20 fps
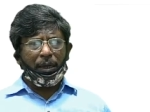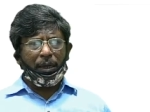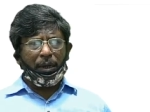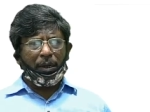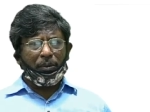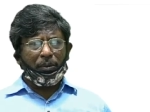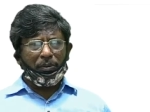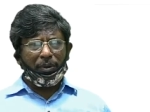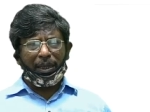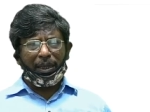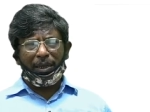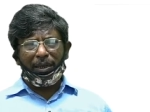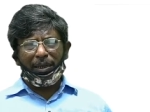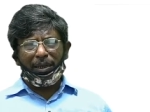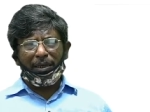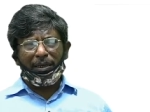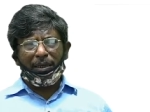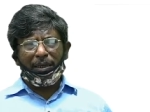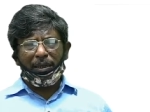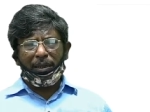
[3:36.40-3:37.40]

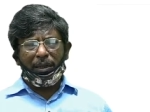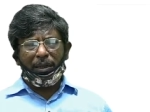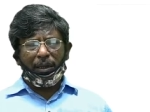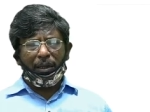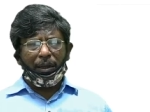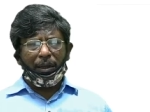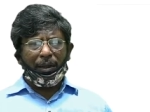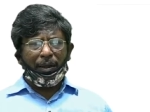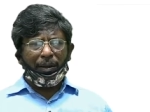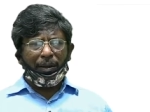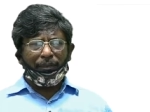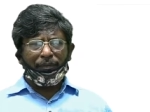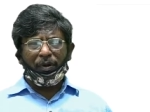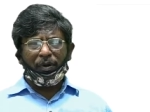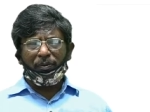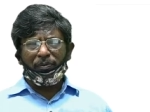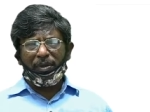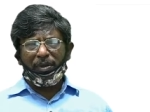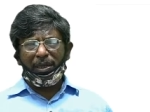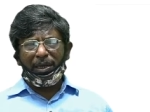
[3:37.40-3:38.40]
Well,
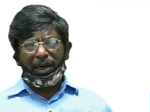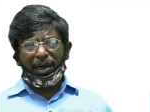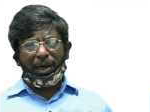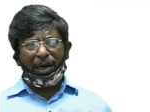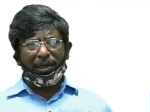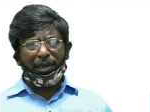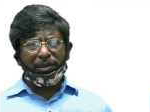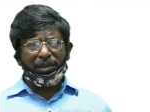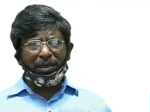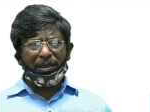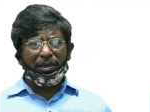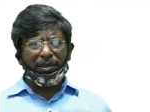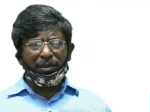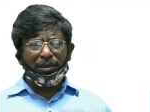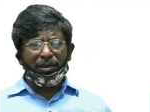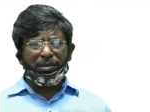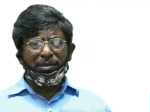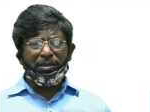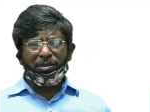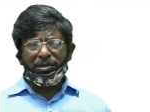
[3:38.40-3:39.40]
from the other
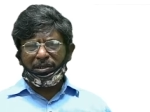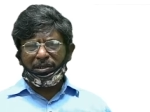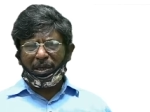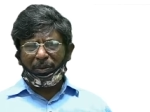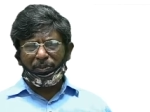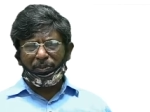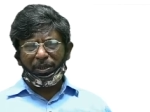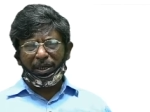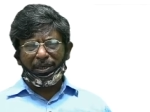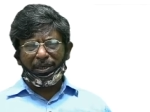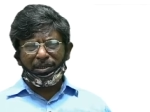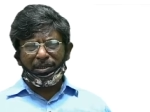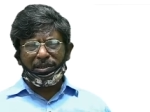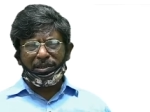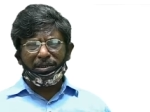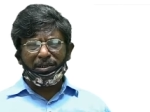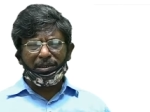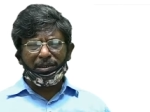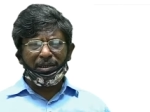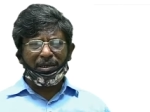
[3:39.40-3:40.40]

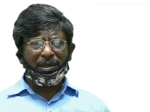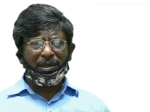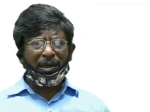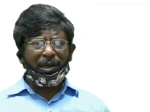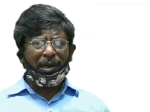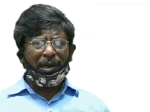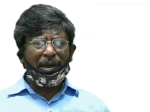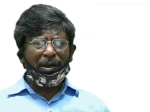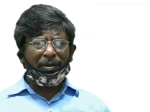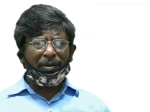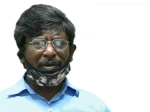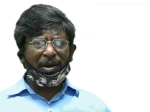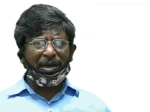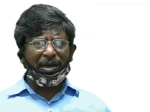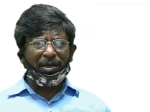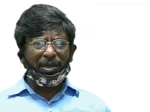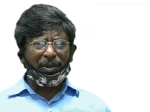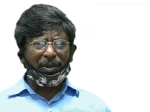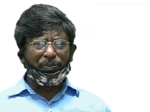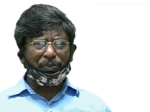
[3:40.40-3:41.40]
subjects,
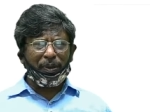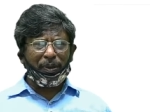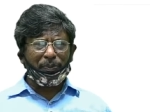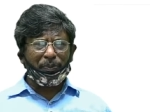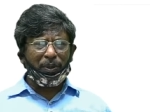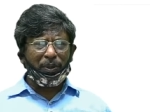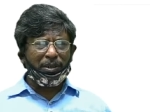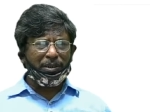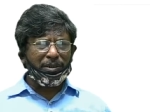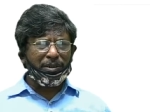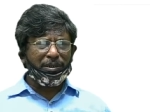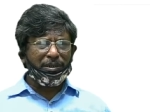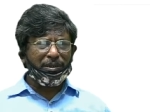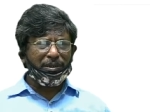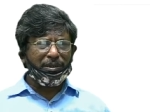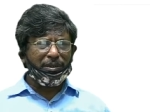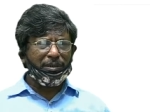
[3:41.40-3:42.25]
writing papers